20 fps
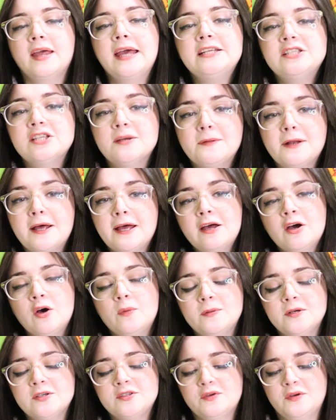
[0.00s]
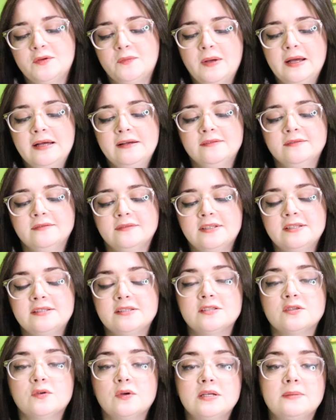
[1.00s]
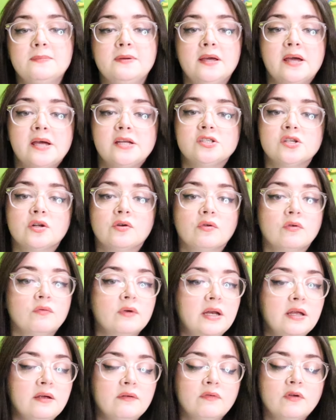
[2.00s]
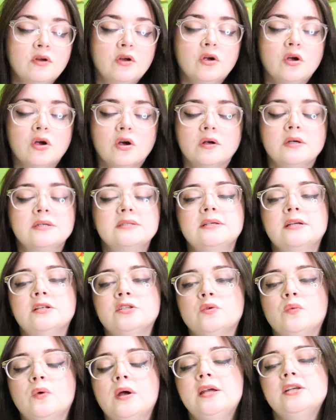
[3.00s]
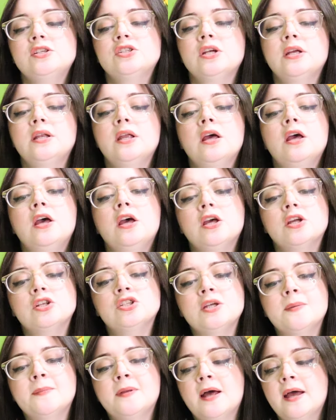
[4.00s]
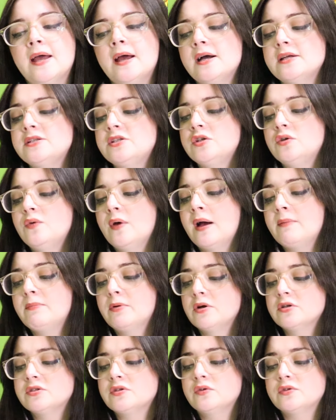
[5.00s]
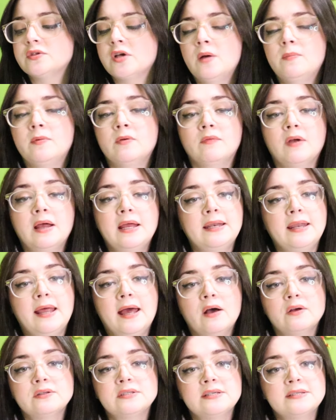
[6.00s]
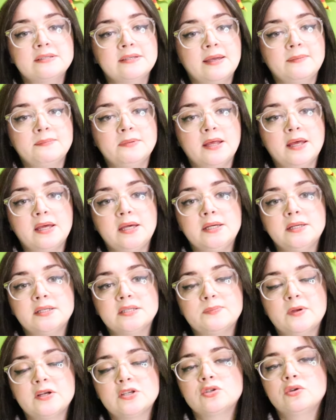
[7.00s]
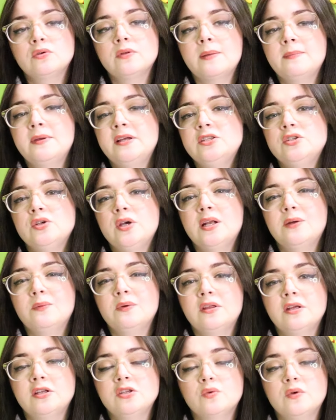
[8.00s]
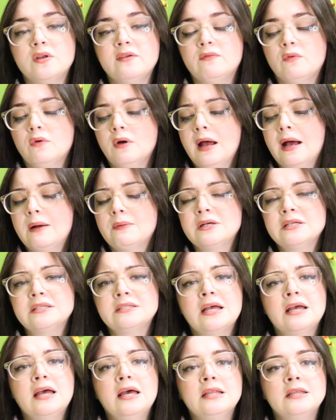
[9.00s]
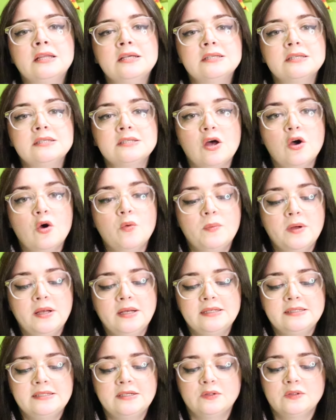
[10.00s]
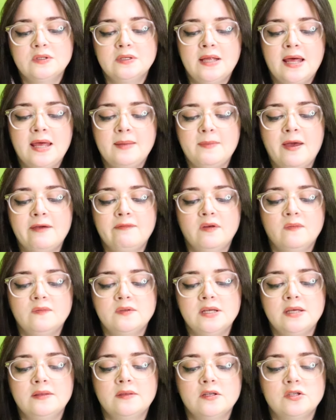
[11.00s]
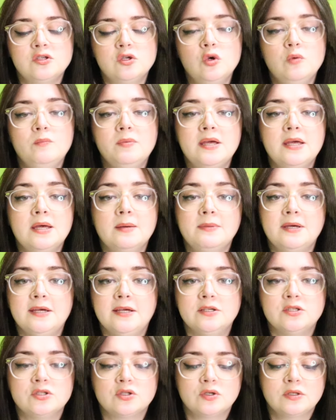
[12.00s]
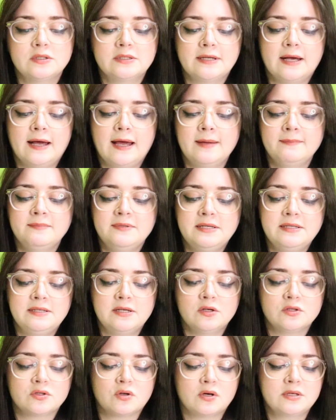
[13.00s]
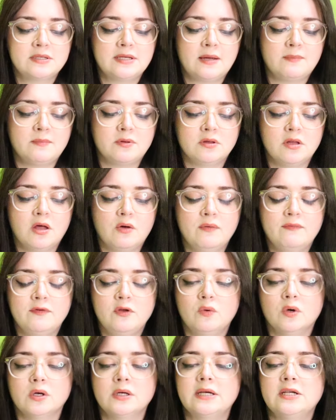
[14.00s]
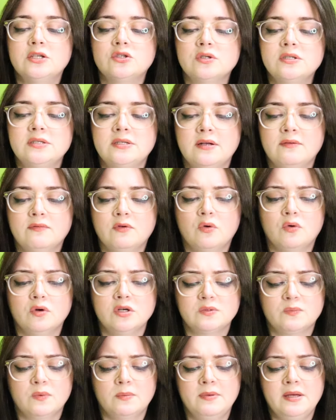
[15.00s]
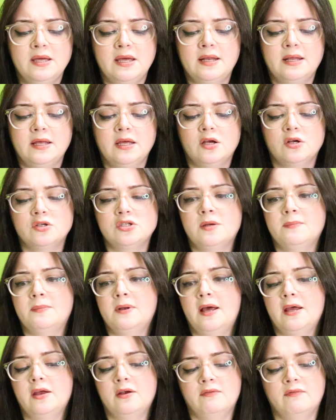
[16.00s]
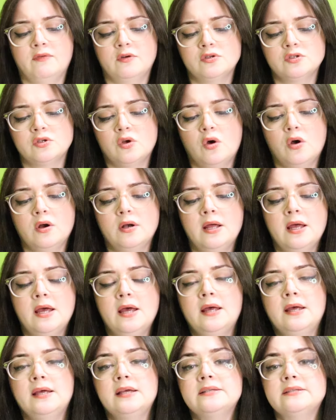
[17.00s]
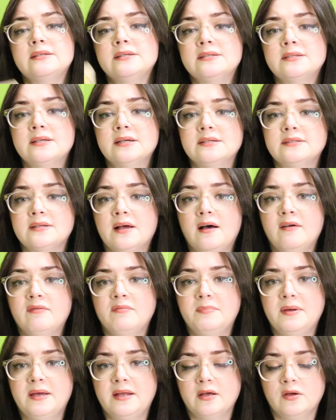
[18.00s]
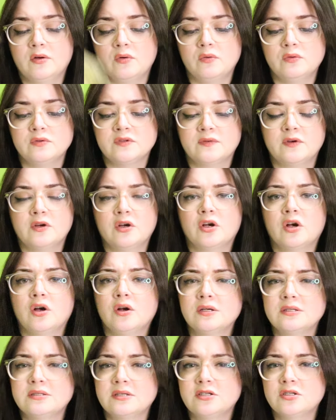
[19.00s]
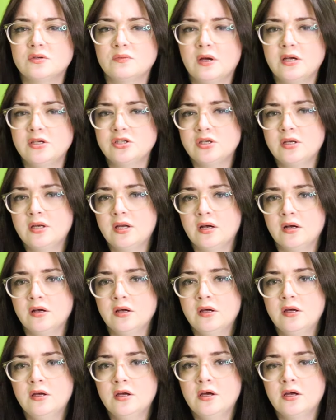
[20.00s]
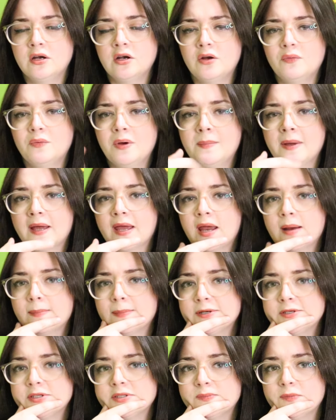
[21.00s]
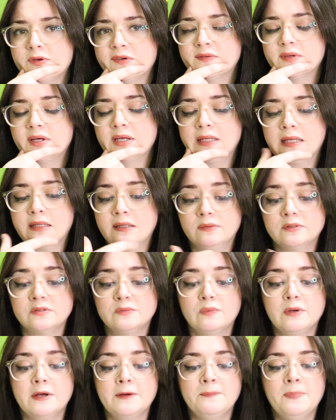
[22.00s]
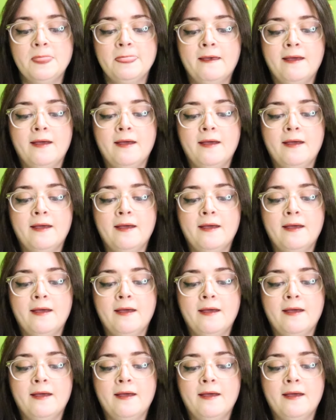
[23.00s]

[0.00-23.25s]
Hey Gemini, I hope you're doing well. This is going to be a general reading for your current situation. Gemini, I do have personals open right now. It's a same day special. That means you get it within 24 hours. This is open until today, May 15th at 2 p.m. Eastern time. Details are down below if you are interested, of course. We're beginning here, Gemini. Your first card is the Six of Pentacles. So your current situation here, I don't know why my camera just moved like that. That was weird.